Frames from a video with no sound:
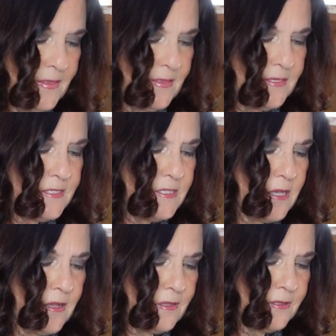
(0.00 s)
This is
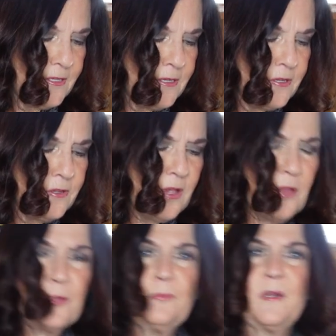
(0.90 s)
a little
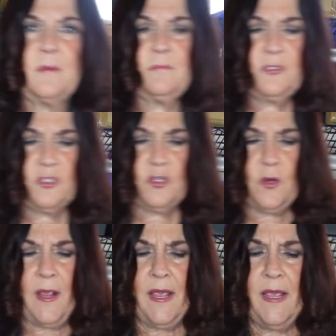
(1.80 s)
aluminum
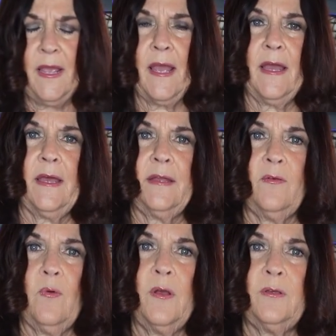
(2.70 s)
tray,
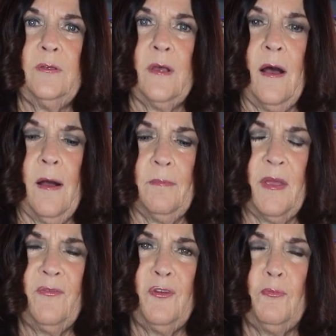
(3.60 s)
and
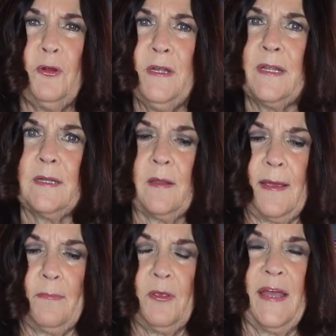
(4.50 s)
if you put it in
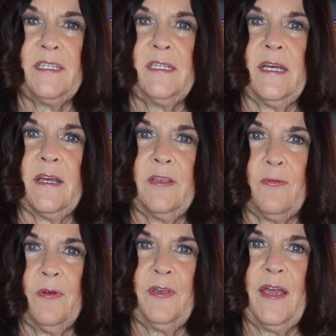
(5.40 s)
like plastic,
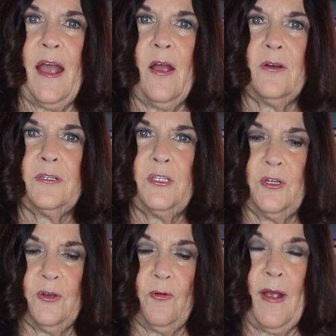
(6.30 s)
they're really hard
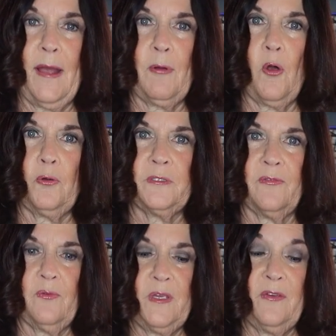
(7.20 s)
to grab a hold
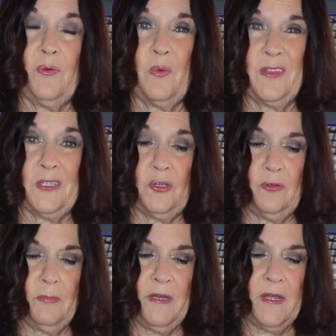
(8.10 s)
of, even with the
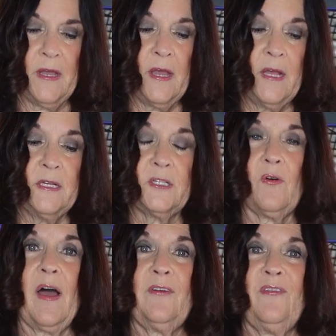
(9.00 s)
toothpick.
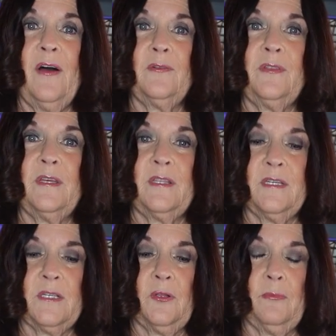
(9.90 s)
So I found that
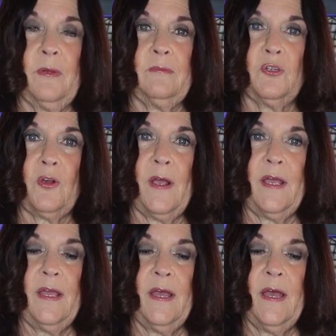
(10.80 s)
this aluminum
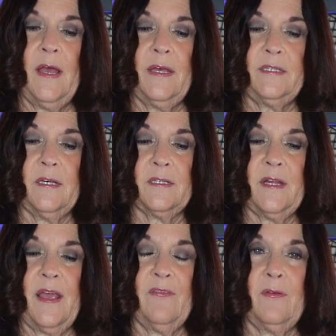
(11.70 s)
tray
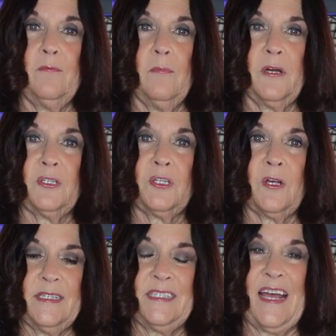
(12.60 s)
doesn't have
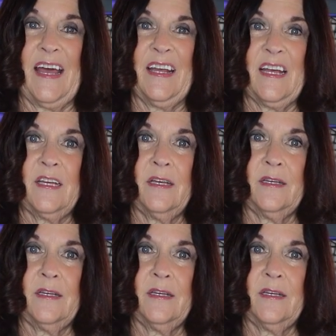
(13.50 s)
much static,